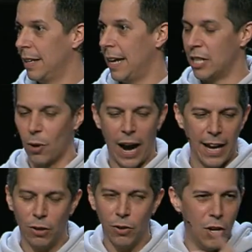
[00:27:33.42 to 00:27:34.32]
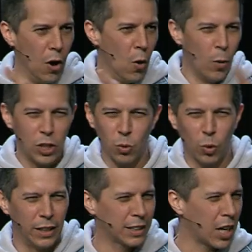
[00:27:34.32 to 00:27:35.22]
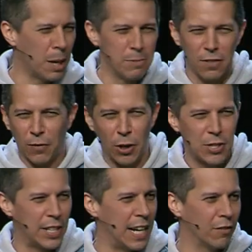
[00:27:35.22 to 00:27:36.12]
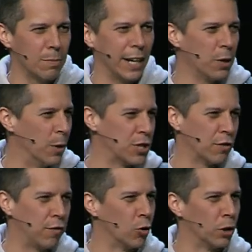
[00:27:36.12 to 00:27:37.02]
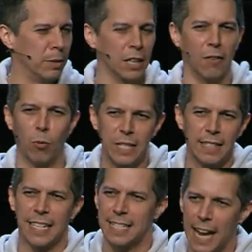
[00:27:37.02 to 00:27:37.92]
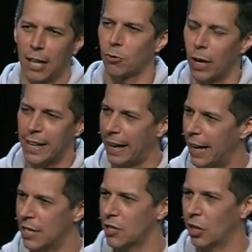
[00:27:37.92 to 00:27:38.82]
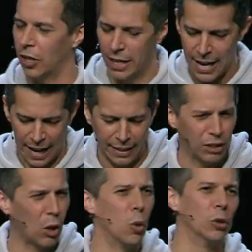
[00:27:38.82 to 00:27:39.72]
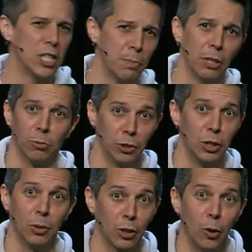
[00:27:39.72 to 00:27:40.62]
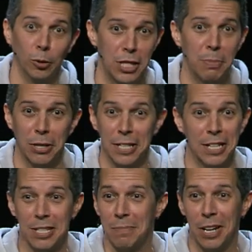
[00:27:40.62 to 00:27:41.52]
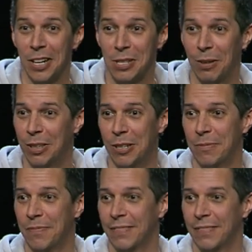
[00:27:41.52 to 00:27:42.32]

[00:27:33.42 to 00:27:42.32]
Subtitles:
And so I don't know which one comes first, and everybody wants a formula of what's the exact right answer, and I think the Holy Spirit will do what the Holy Spirit does, to be honest with you.